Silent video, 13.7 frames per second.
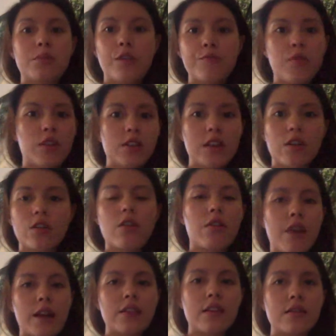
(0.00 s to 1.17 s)
of political
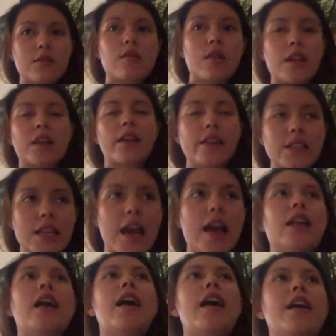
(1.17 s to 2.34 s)
correctness, something like
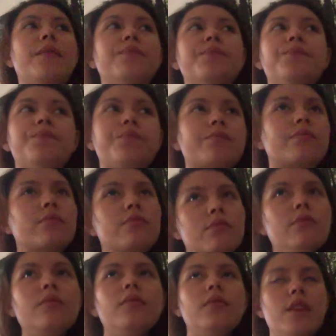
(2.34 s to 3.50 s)
that. And
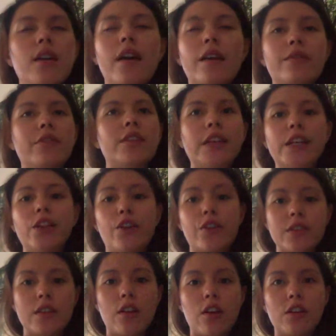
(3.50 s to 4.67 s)
yeah, I really
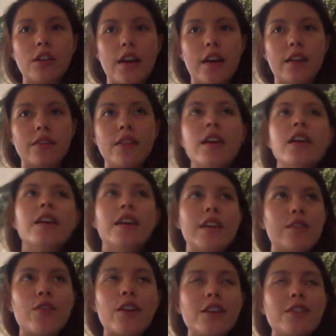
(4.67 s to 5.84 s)
learned a lot, and
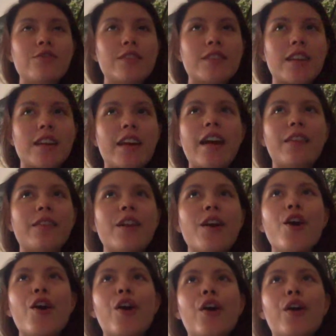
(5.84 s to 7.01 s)
it's quite interesting. And
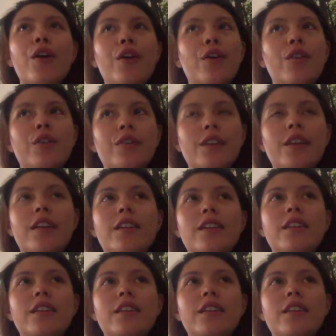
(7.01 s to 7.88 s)
yeah,